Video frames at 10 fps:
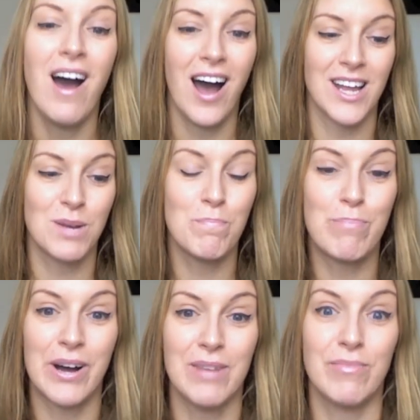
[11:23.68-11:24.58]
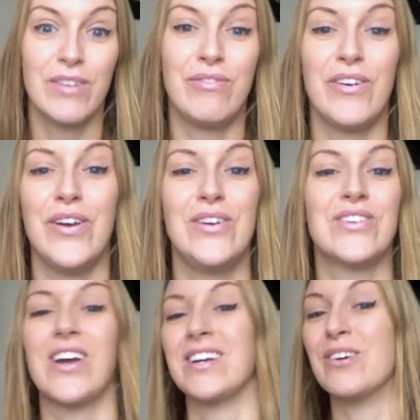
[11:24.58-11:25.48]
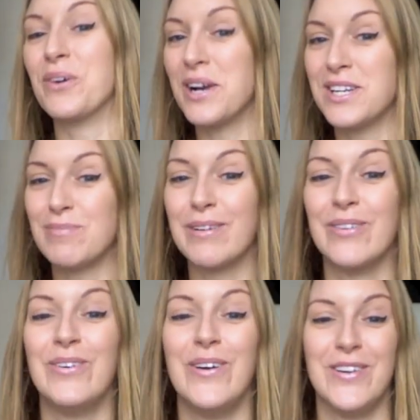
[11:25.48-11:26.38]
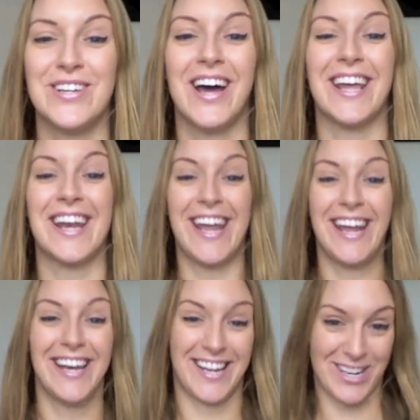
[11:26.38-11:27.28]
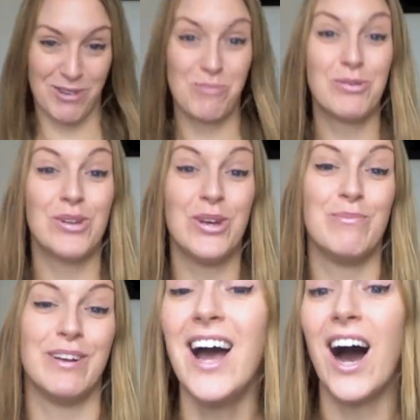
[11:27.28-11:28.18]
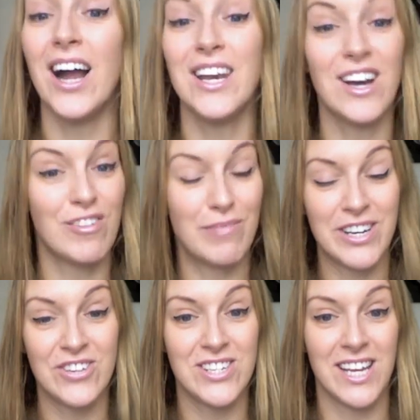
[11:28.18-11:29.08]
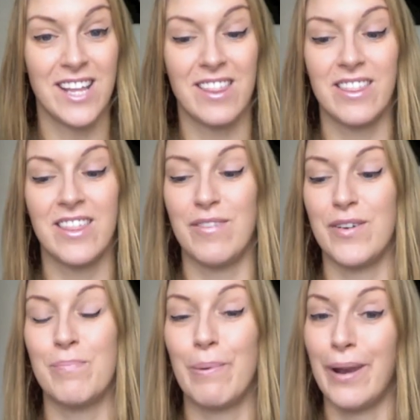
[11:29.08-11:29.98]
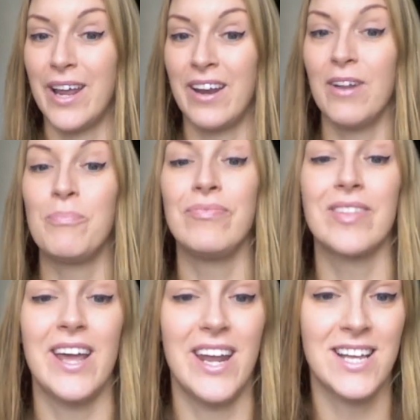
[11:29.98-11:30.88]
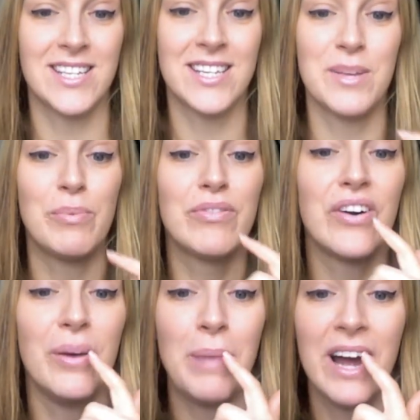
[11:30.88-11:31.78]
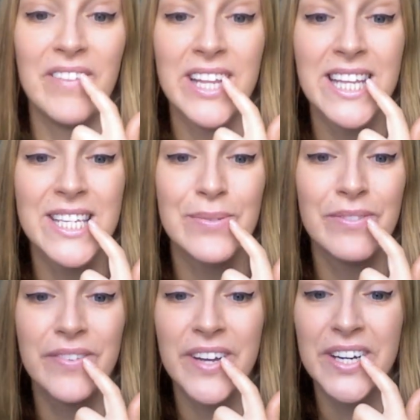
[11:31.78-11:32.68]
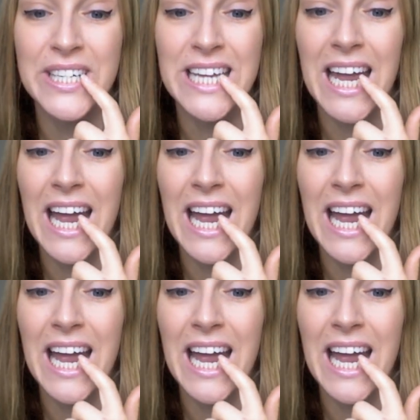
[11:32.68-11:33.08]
I can bite my food, I can grind my food, I can eat like a normal human. I love my new teeth, they feel brilliant. And as I said before, I'm having this one filled